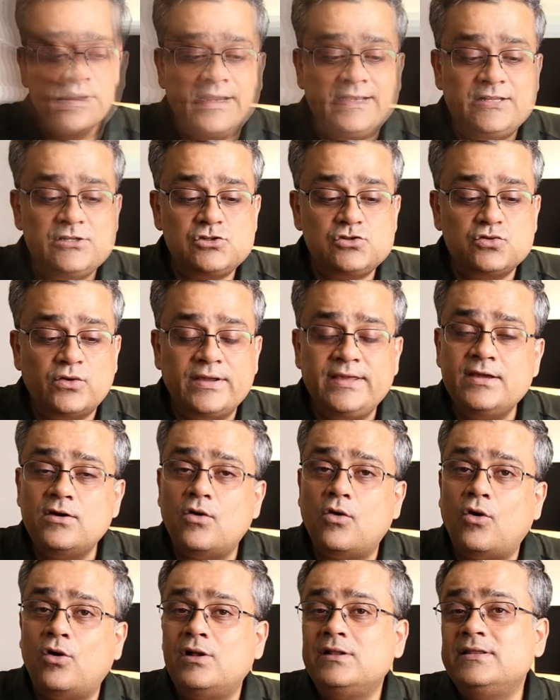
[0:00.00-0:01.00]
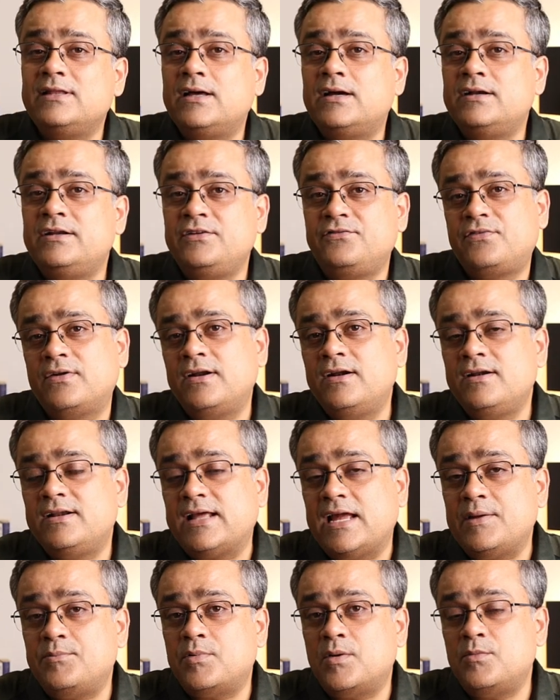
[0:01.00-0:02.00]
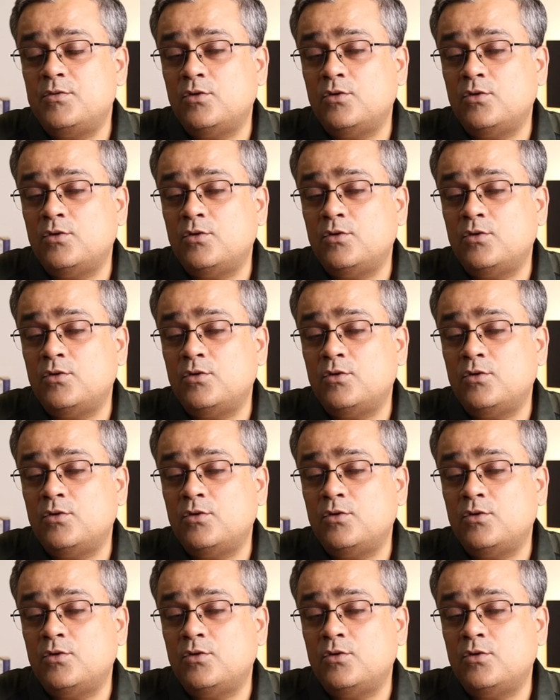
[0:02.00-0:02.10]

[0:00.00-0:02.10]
It is showing all the different type of